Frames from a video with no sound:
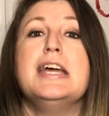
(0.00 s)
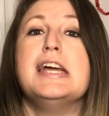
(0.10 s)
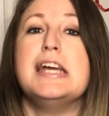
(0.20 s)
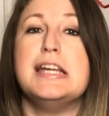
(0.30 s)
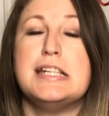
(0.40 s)

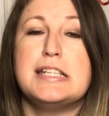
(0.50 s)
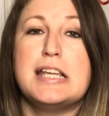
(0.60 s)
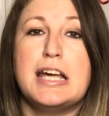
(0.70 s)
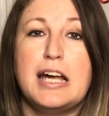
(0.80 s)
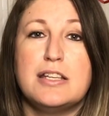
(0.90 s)
it's
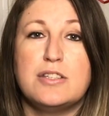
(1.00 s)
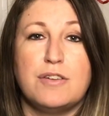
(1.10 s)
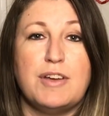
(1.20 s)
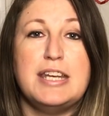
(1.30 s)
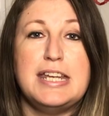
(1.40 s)
sort
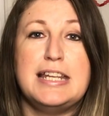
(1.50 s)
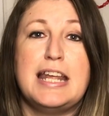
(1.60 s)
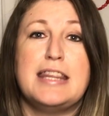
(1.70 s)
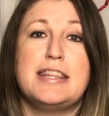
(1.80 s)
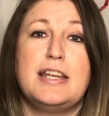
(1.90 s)
of a knee
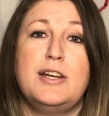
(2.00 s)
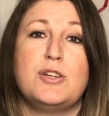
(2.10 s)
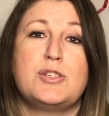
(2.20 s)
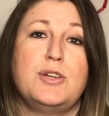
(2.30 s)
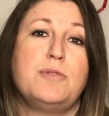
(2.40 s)
length that
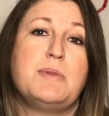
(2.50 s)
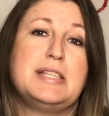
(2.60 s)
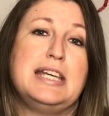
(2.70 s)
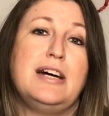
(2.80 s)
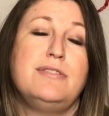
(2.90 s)
looks good on
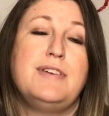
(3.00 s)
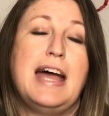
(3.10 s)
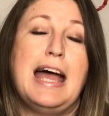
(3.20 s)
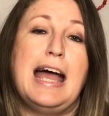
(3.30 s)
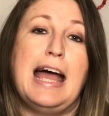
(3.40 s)
myself.
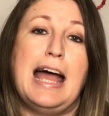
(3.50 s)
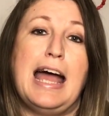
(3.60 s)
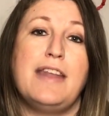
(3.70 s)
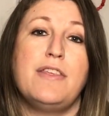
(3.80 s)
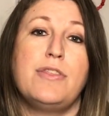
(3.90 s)

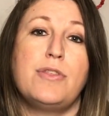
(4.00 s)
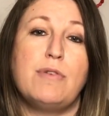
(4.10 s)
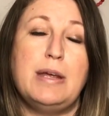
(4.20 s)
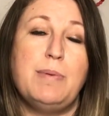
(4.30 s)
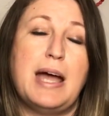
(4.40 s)
And the
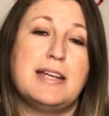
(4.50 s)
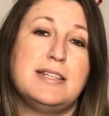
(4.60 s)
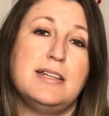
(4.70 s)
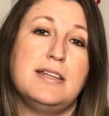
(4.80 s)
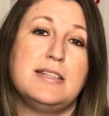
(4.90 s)
3
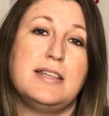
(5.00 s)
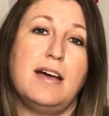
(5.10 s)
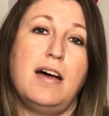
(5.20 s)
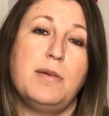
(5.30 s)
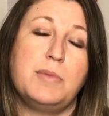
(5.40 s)
patterns
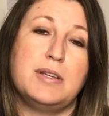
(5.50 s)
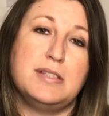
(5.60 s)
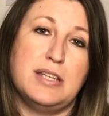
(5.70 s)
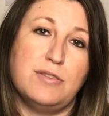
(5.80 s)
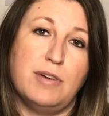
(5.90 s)
that I'm
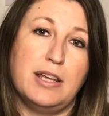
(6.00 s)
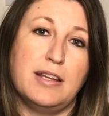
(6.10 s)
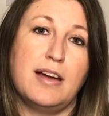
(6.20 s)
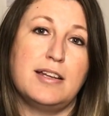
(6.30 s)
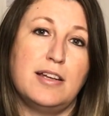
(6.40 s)
considering
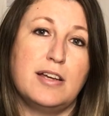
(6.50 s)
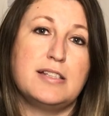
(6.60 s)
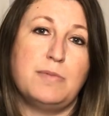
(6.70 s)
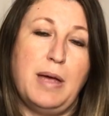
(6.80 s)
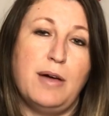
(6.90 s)
that I'd like
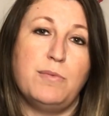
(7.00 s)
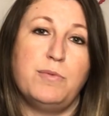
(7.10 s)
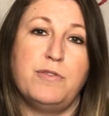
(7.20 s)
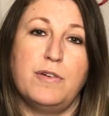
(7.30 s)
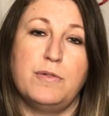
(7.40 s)
some help
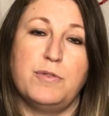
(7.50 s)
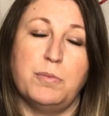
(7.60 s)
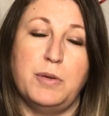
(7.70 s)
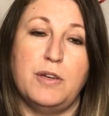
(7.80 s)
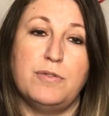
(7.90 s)

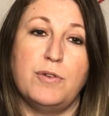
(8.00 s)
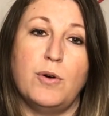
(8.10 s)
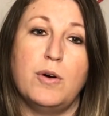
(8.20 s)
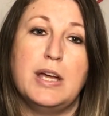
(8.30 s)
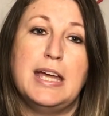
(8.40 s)
from you
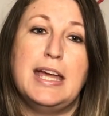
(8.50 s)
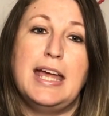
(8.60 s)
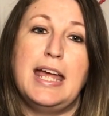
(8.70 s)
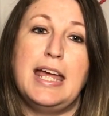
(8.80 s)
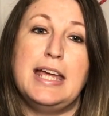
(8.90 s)
for
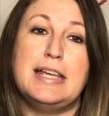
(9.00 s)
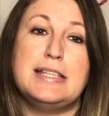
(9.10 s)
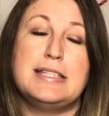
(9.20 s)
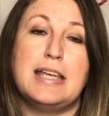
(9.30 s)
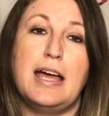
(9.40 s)

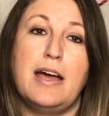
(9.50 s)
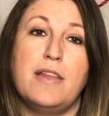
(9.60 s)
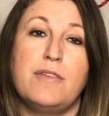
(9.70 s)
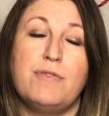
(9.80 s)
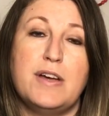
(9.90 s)
is,
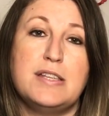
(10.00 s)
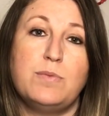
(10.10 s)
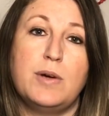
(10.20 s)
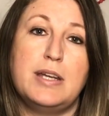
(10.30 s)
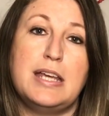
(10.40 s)
the first
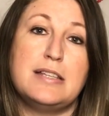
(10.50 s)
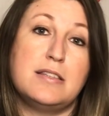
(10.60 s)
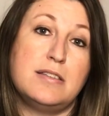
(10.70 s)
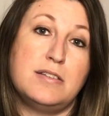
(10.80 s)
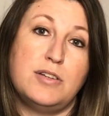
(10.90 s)
one is the
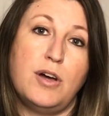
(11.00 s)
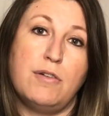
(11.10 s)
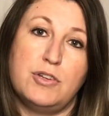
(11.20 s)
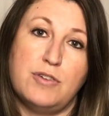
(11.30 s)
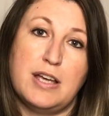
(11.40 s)

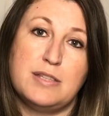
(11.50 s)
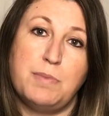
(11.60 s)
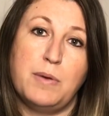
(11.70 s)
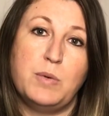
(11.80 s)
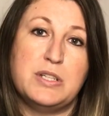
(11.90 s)
Saphira dress
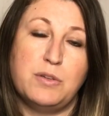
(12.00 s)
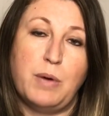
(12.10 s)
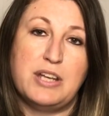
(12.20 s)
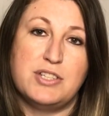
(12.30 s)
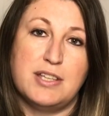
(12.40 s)
by
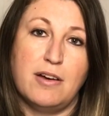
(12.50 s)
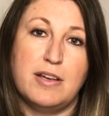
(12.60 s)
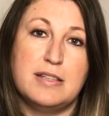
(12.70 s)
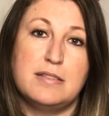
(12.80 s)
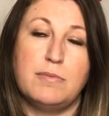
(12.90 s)
Winterwear
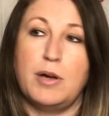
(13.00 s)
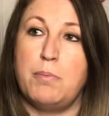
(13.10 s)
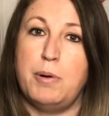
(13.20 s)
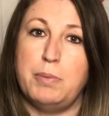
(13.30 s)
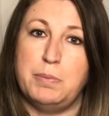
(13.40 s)
Designs. I'll
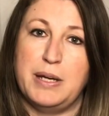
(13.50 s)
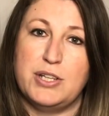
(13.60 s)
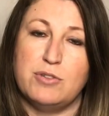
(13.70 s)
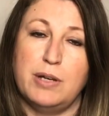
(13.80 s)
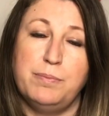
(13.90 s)
pop a
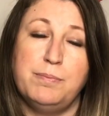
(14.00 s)
picture in.